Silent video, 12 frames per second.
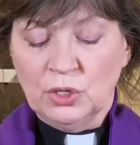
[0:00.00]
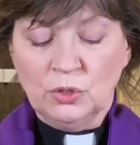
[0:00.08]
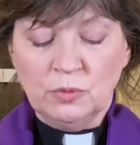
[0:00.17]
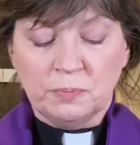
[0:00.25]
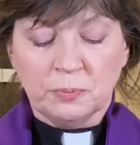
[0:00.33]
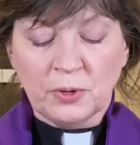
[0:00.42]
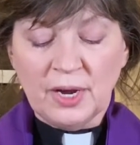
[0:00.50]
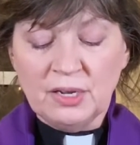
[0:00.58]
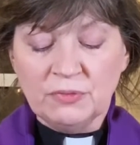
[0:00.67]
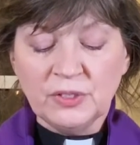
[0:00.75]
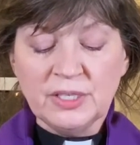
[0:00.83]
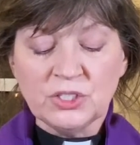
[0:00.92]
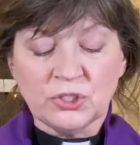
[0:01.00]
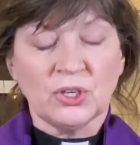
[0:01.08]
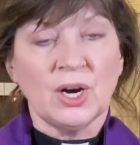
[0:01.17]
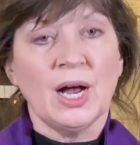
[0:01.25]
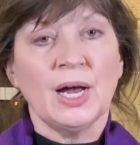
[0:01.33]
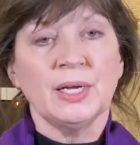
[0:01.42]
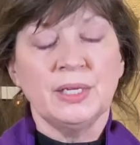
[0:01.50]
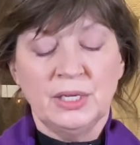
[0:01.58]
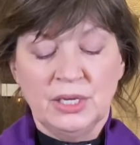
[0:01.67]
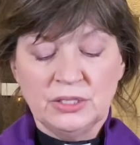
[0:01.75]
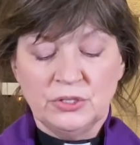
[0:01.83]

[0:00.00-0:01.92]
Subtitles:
who bravely tried